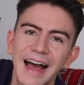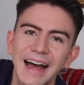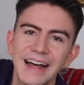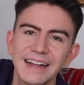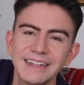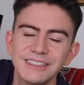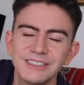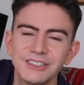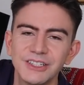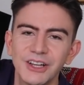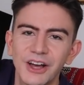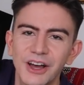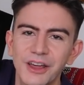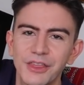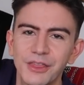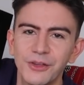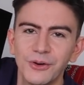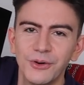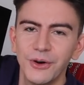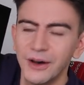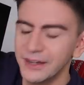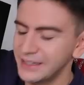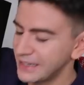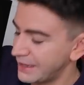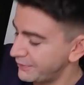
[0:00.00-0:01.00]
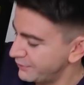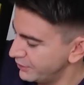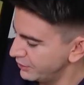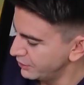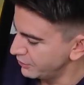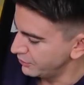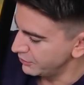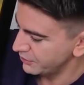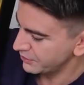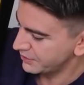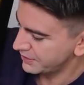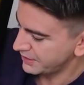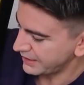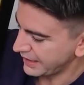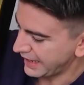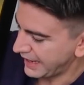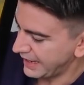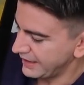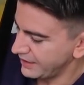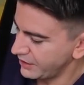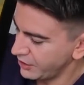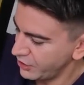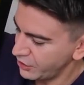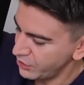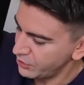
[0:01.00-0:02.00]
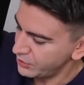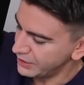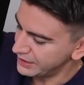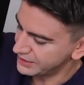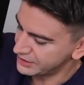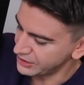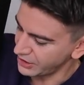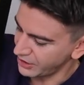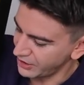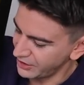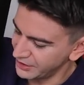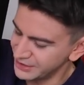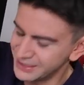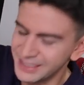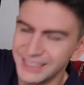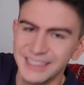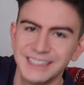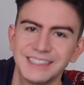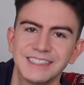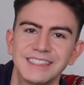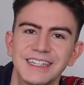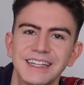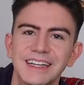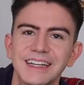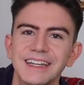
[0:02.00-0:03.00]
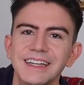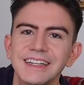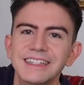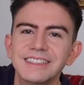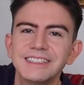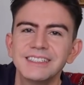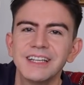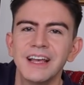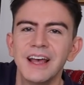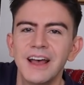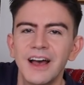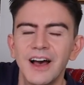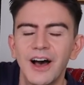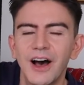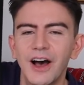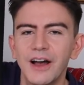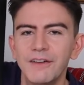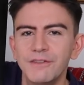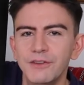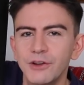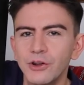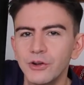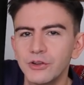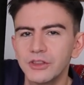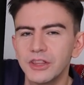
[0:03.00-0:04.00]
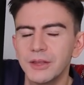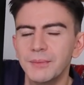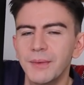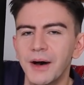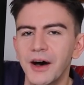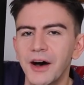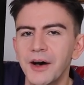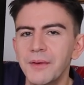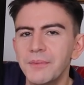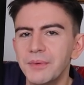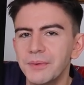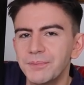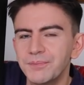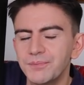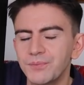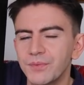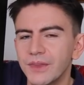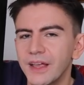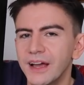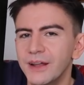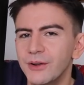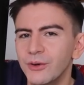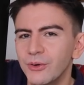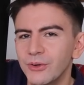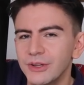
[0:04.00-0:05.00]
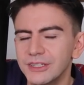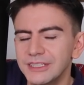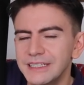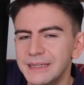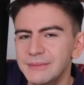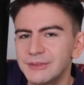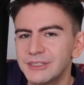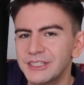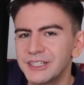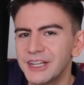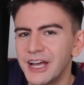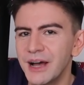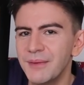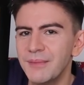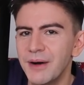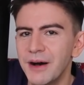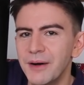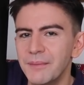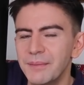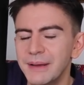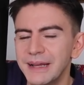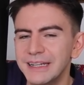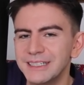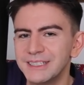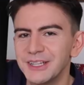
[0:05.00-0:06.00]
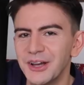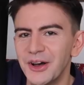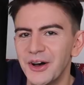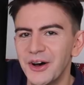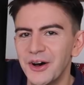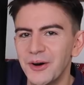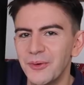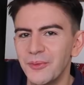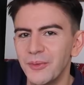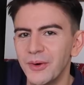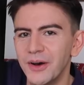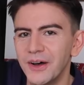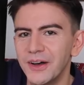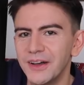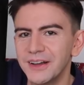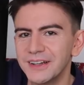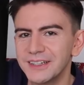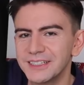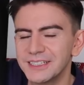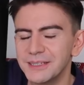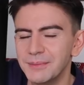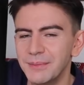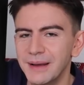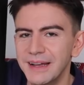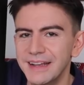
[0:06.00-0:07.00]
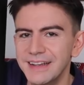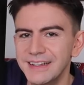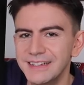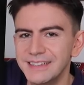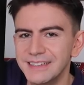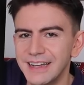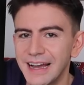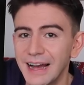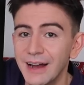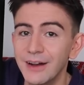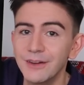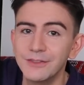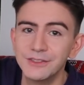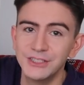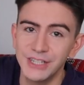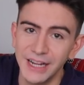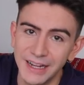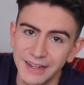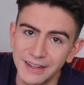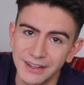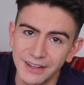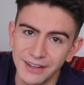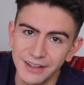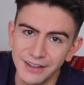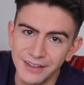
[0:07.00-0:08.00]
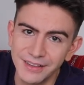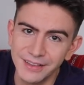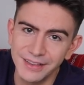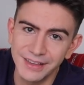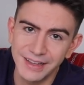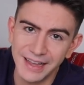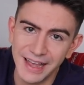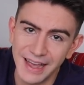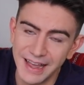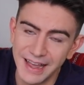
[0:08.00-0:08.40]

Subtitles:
And I thought I'd have a look at who this artist is. I've looked them up, and all that seems to come up is artworks made out of Jenga the